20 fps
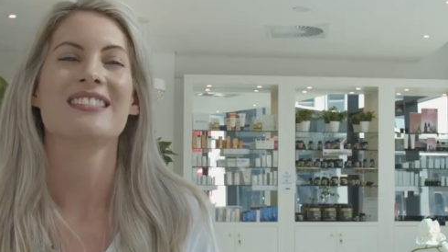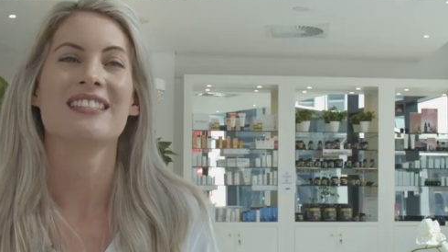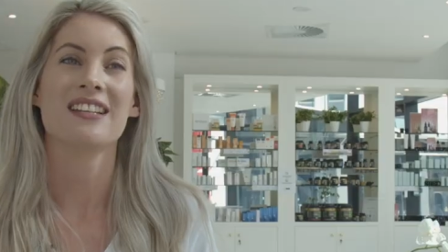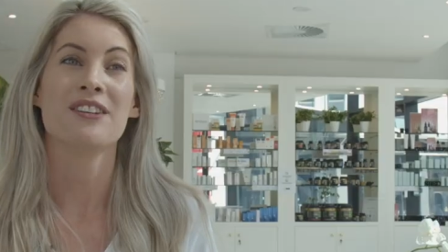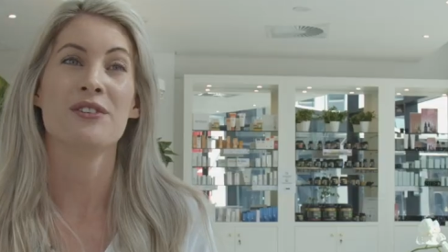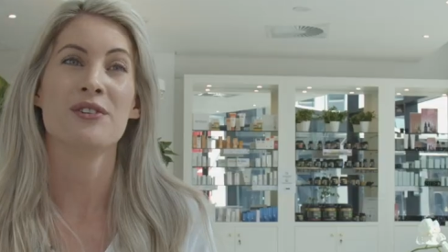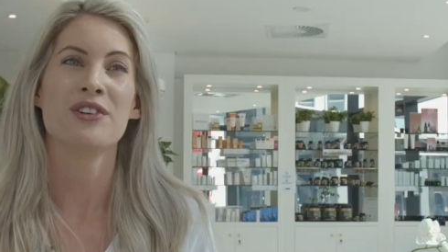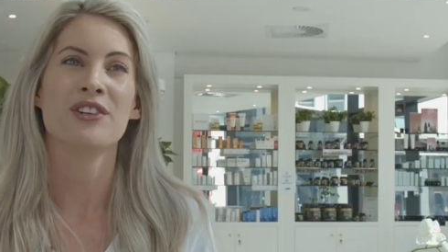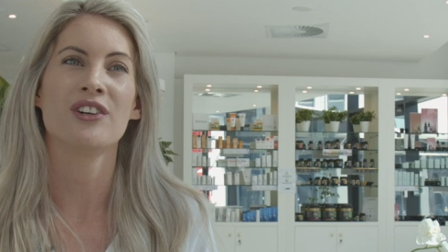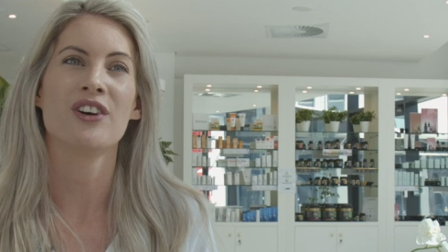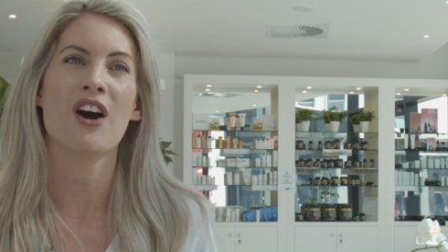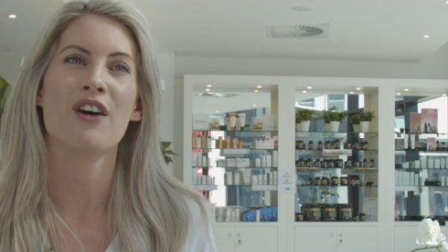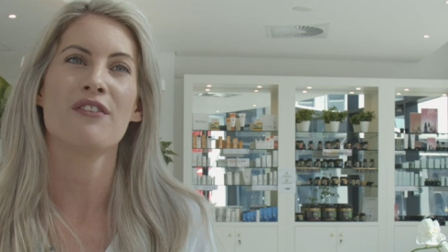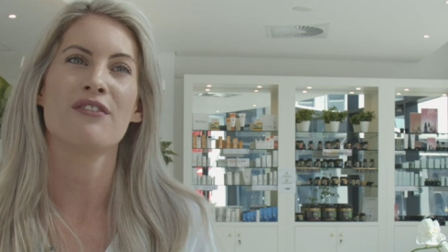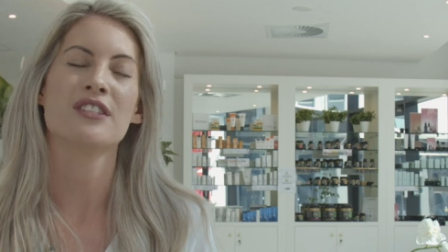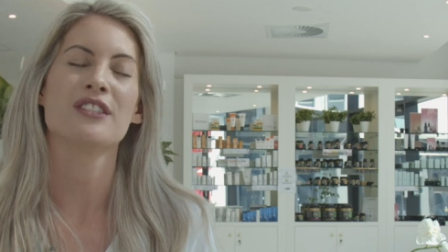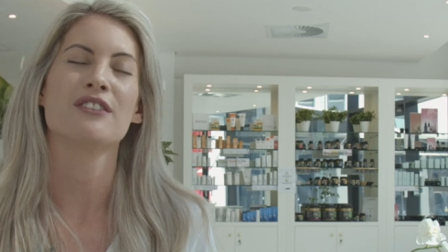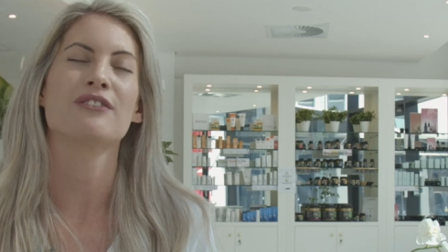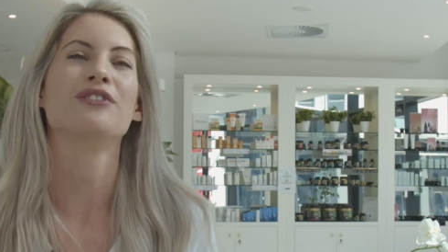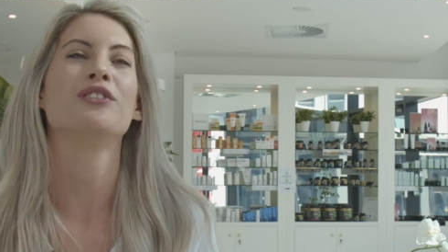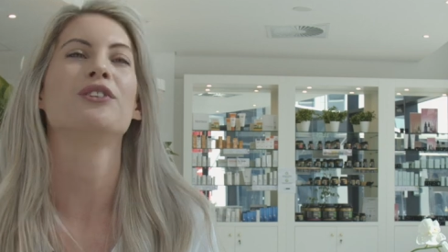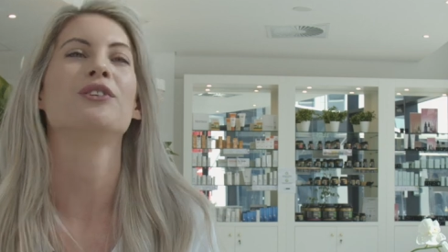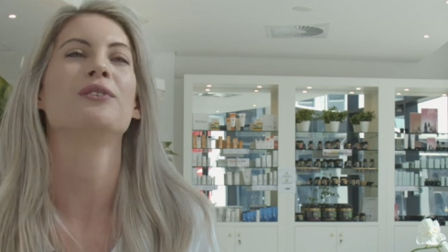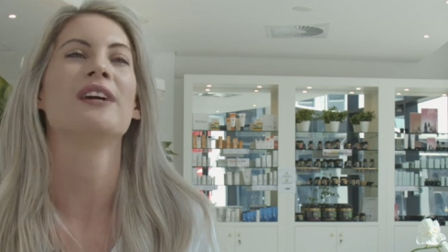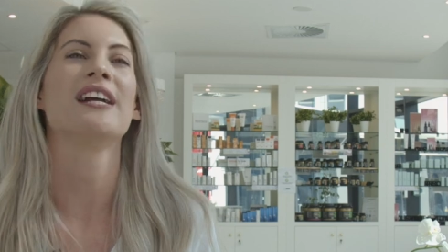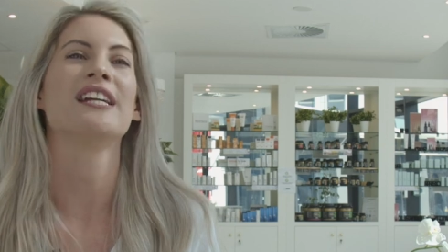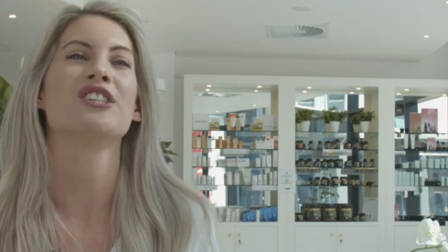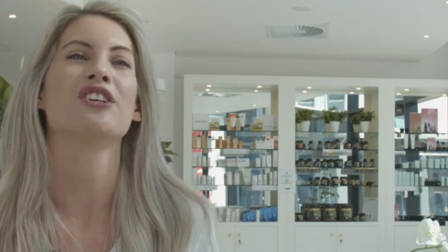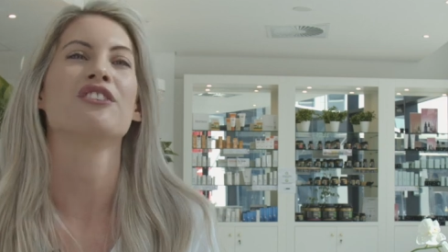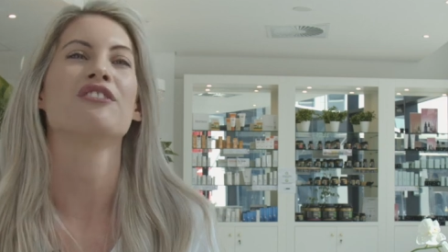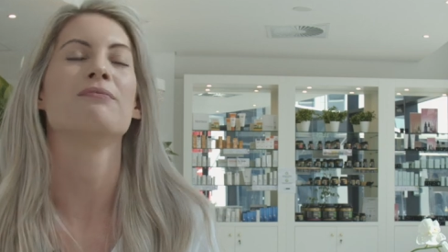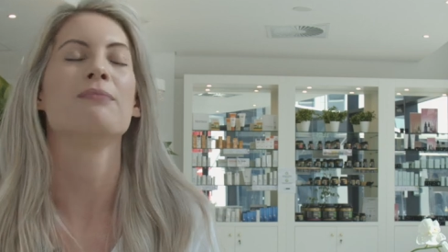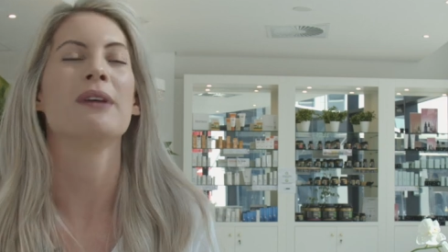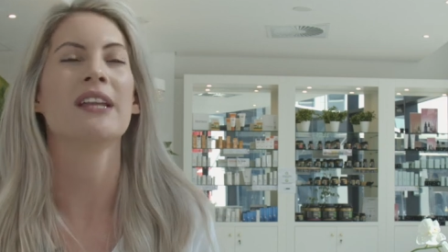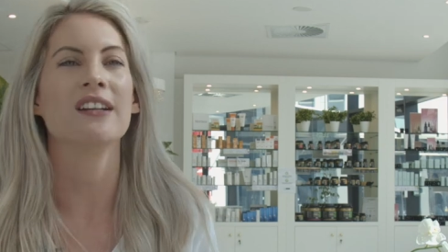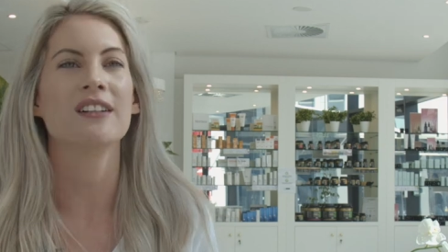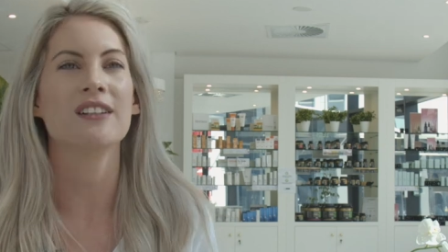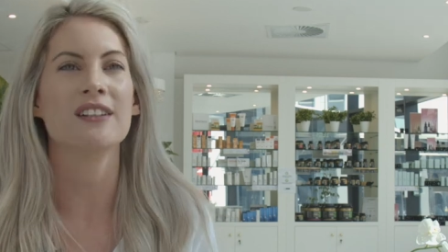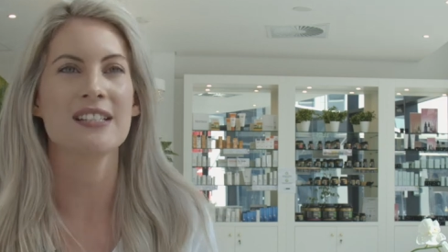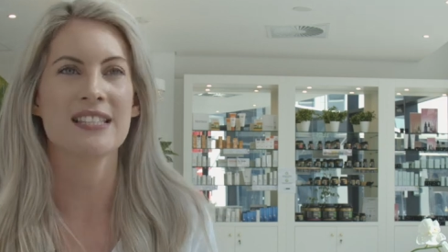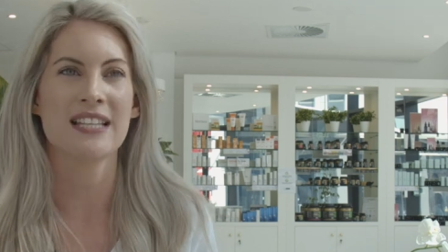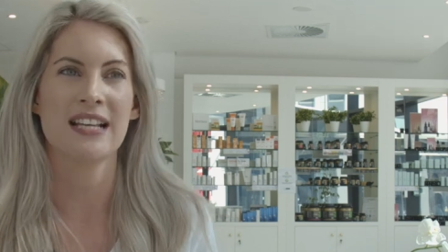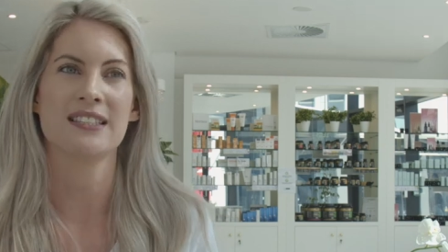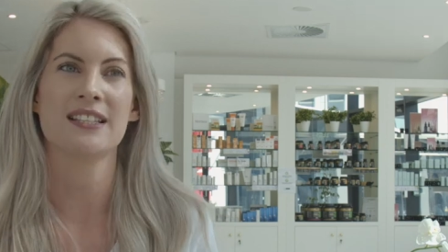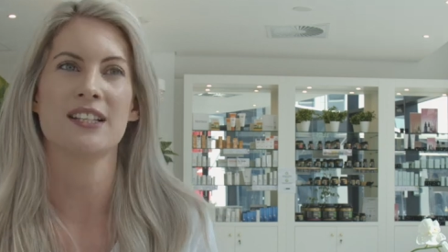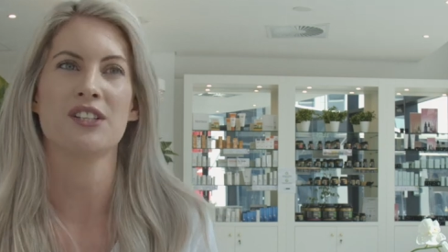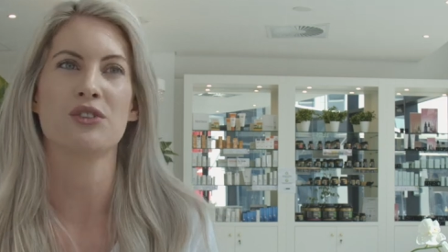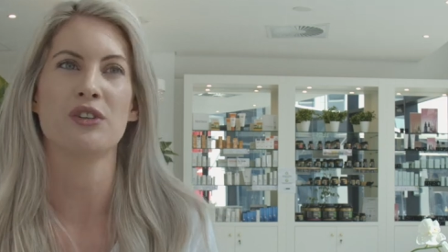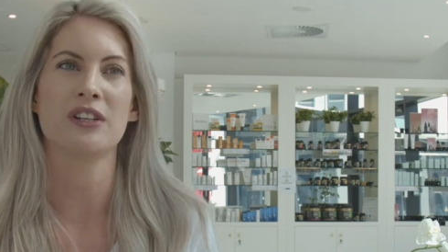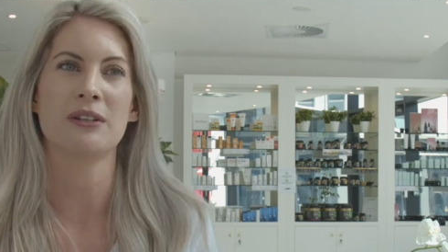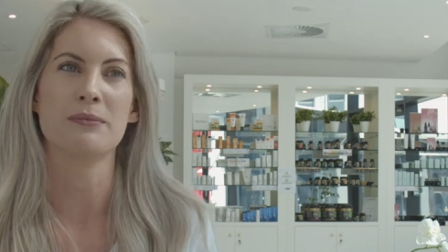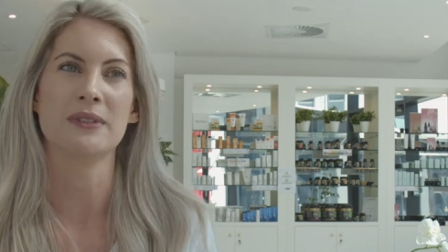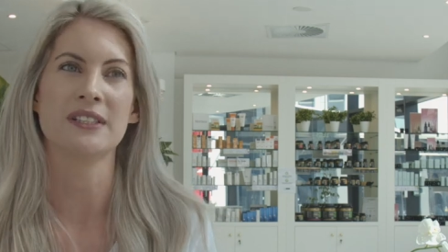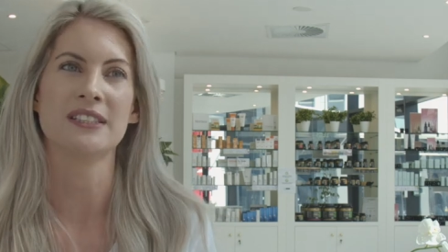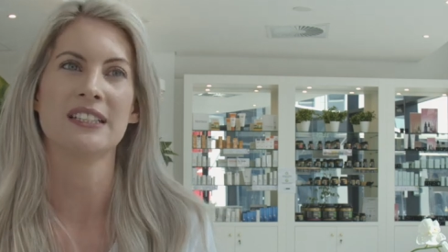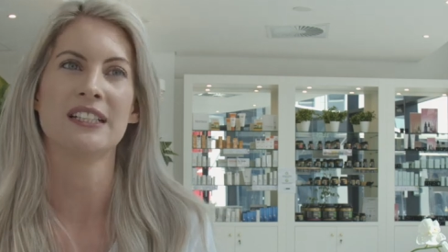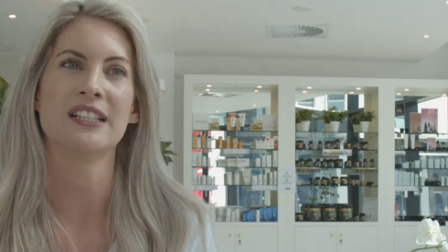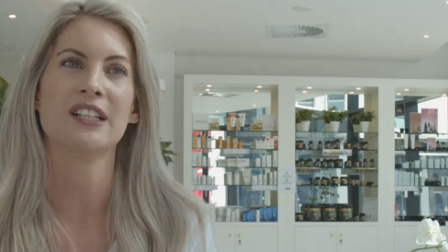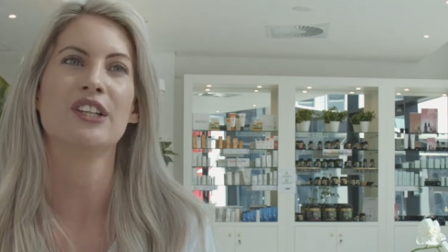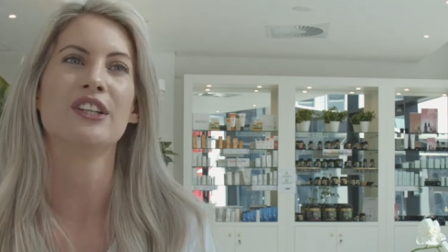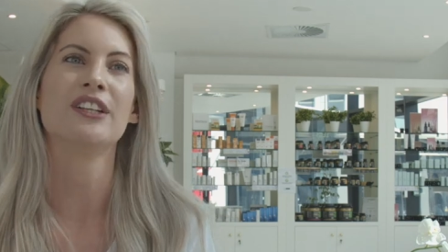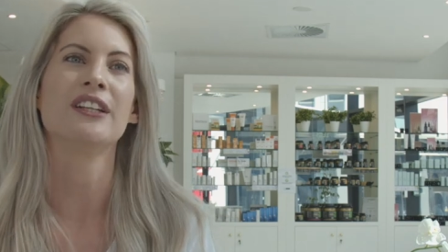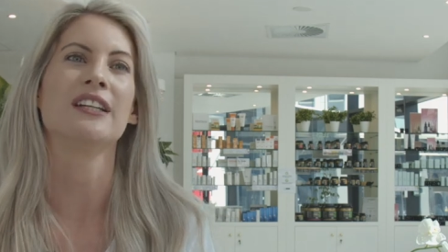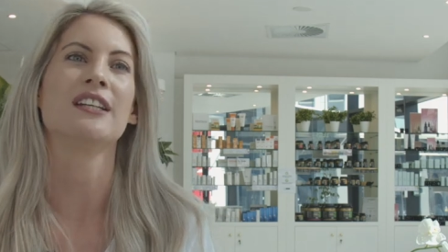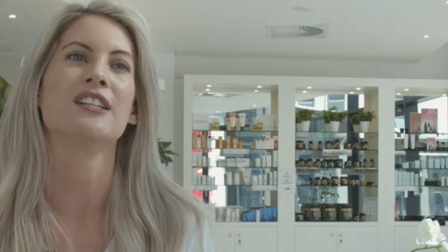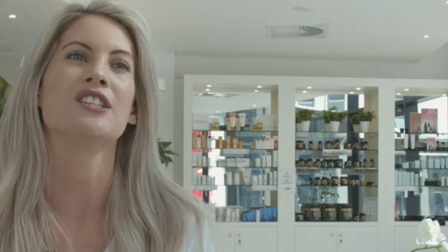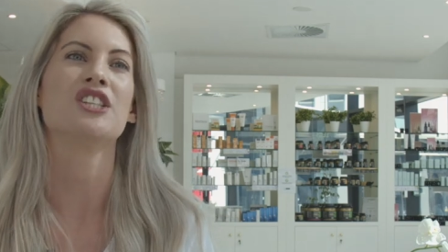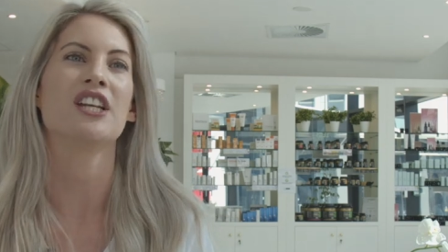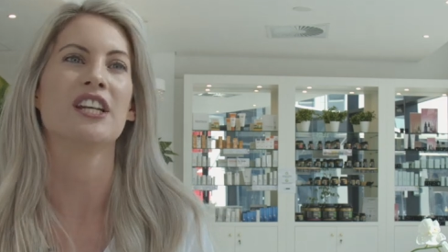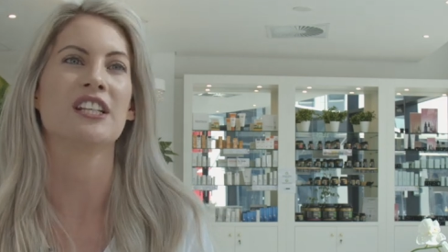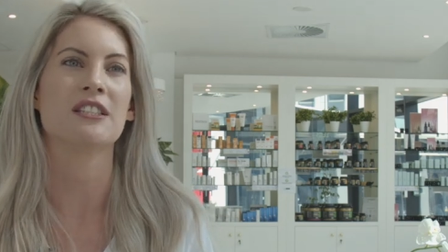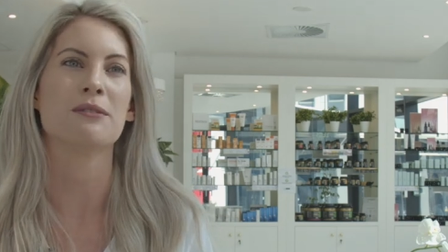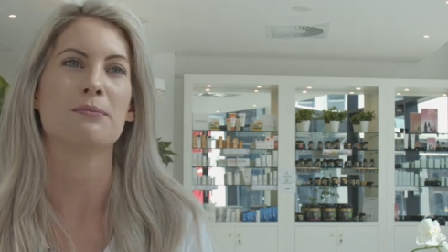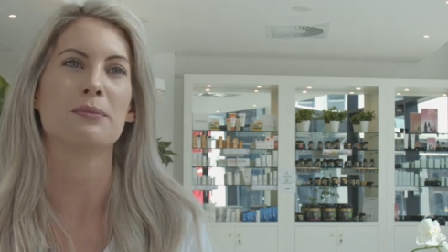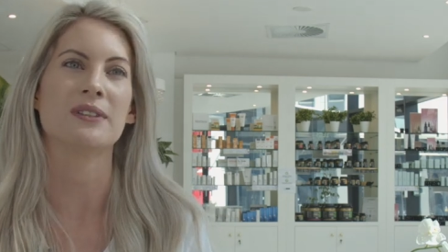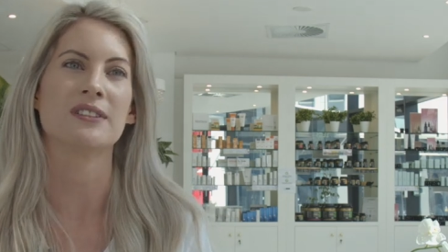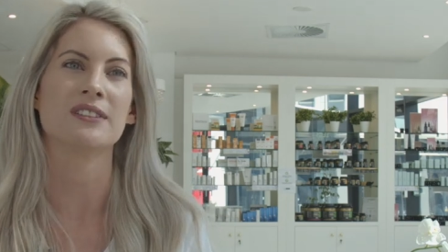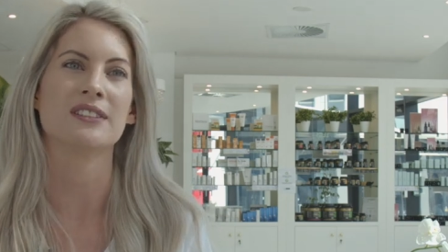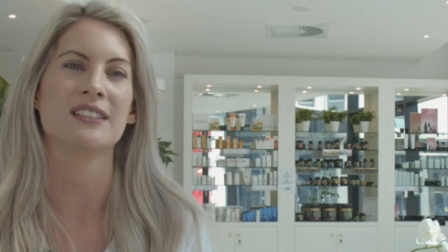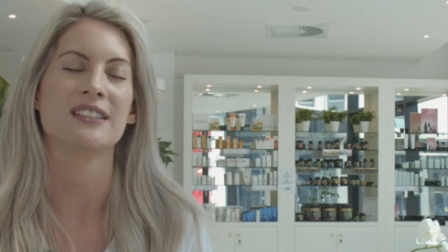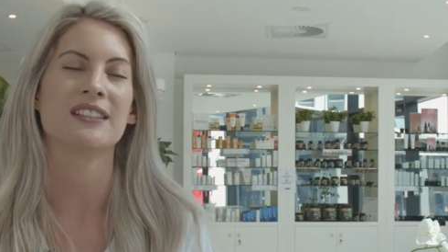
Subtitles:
Skin Renewal offers a full range of medical aesthetic treatments including injectables